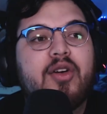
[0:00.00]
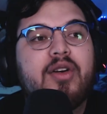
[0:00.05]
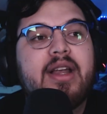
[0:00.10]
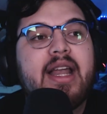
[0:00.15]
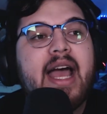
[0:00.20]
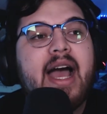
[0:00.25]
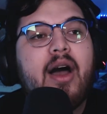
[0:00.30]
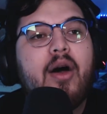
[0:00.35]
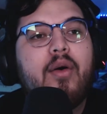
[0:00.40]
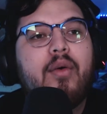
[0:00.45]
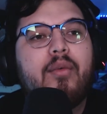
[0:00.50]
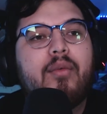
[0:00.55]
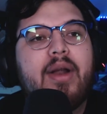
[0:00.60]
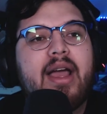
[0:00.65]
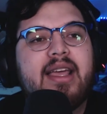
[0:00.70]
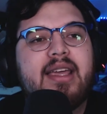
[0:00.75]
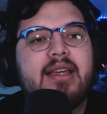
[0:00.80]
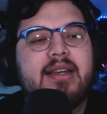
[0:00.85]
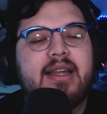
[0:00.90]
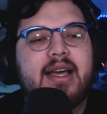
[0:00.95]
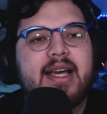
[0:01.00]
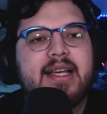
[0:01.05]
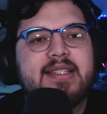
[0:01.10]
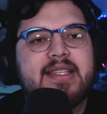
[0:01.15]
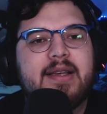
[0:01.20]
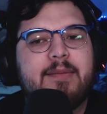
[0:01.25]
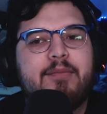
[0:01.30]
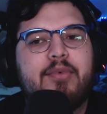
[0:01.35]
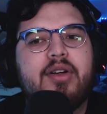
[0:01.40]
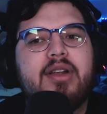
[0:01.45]
you're now
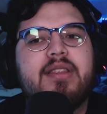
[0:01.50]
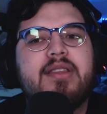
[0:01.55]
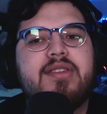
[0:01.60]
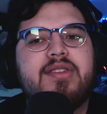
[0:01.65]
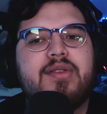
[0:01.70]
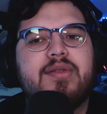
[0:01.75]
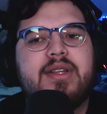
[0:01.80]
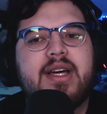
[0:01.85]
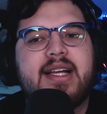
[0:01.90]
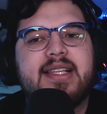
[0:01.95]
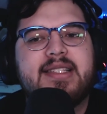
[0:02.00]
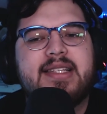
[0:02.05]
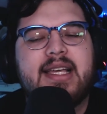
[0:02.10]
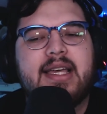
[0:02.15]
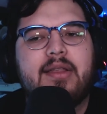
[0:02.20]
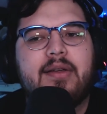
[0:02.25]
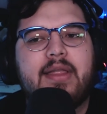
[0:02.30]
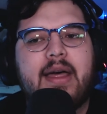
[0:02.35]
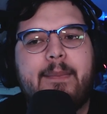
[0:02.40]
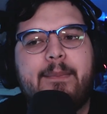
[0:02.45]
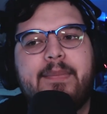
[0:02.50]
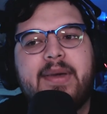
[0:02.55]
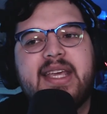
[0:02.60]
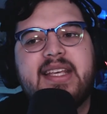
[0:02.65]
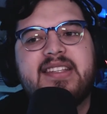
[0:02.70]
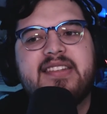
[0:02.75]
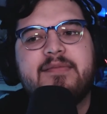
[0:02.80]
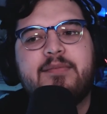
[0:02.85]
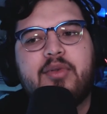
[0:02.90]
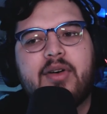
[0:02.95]
recognizing, putting the two dots together, that
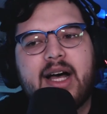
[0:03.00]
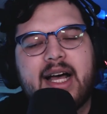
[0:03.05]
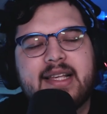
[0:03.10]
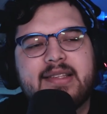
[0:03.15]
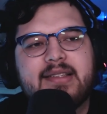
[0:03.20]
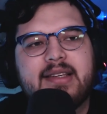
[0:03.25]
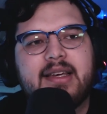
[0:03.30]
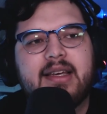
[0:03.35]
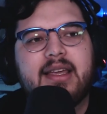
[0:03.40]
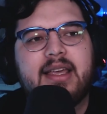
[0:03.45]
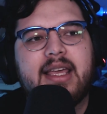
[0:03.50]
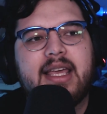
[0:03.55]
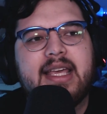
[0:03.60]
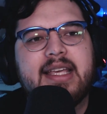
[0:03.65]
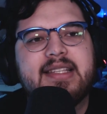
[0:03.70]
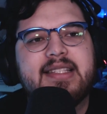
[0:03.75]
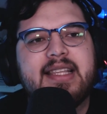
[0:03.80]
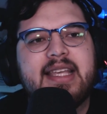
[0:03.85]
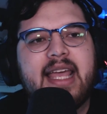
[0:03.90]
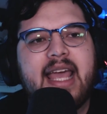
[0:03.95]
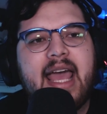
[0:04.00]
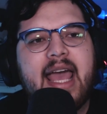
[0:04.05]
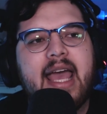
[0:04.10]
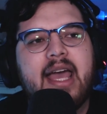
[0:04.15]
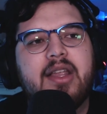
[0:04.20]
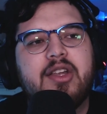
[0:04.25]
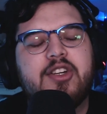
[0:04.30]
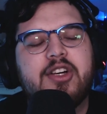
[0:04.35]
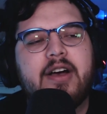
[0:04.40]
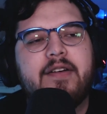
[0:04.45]
piece of plastic is the
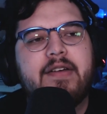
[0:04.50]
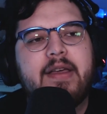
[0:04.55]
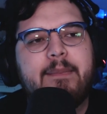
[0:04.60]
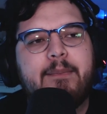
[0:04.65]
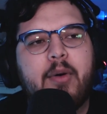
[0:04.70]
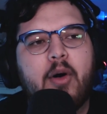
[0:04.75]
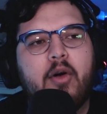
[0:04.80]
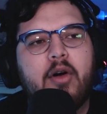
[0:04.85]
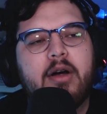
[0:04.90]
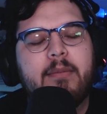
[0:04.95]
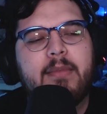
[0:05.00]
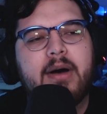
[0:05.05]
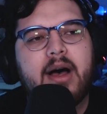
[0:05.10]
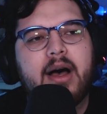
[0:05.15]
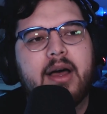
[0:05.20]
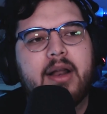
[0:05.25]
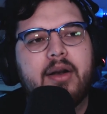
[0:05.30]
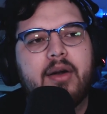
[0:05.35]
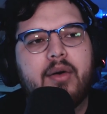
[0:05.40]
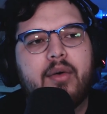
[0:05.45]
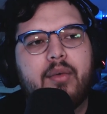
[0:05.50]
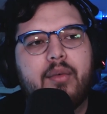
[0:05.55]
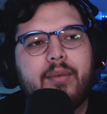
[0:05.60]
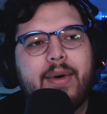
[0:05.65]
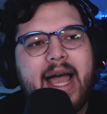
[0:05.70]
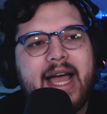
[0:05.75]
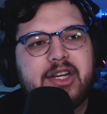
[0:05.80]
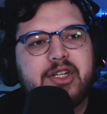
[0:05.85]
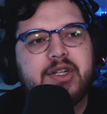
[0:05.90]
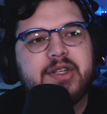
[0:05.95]
edge of a Pokemon
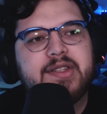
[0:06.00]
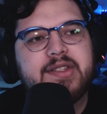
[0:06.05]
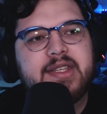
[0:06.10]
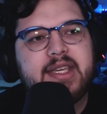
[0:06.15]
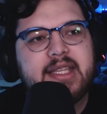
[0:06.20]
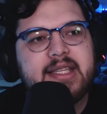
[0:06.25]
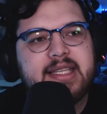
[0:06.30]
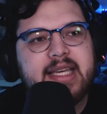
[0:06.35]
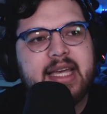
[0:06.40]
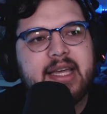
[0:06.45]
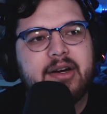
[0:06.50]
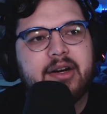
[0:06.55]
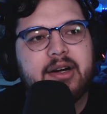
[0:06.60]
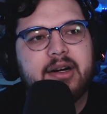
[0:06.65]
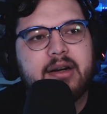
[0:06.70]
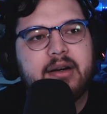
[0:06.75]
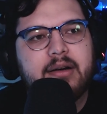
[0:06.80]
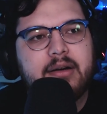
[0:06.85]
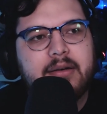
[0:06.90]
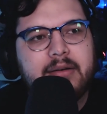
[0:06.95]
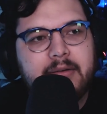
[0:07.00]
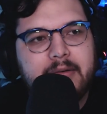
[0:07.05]
rations container.